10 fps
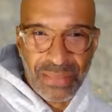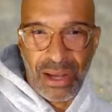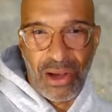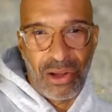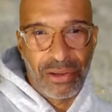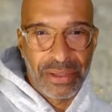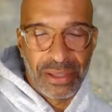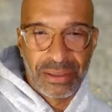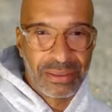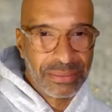of
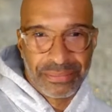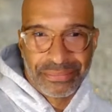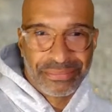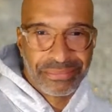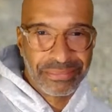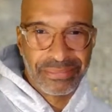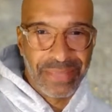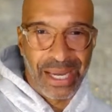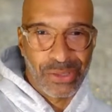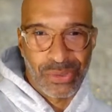the
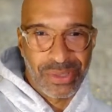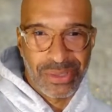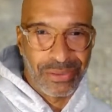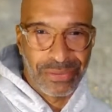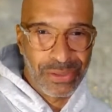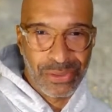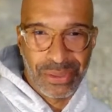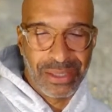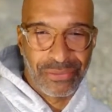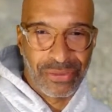extra stuff that you
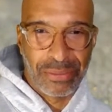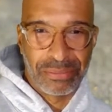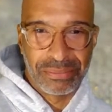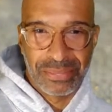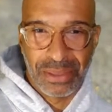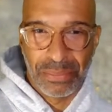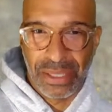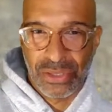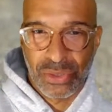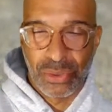get from the
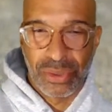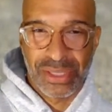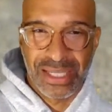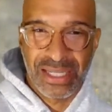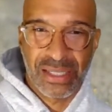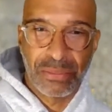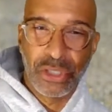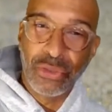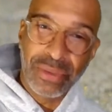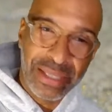big stores. Get some
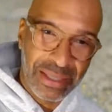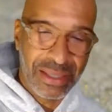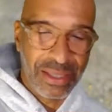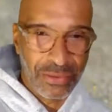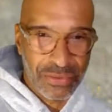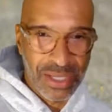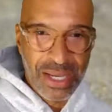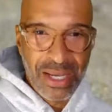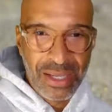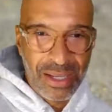unique gifts,
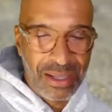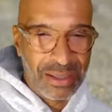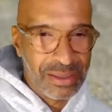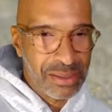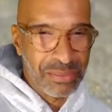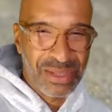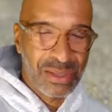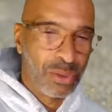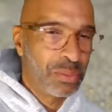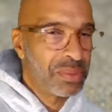some
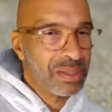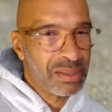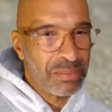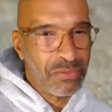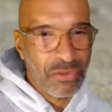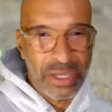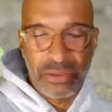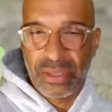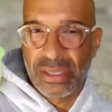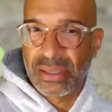soaps, some
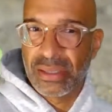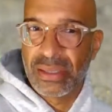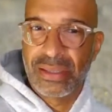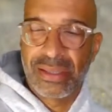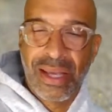fragrances,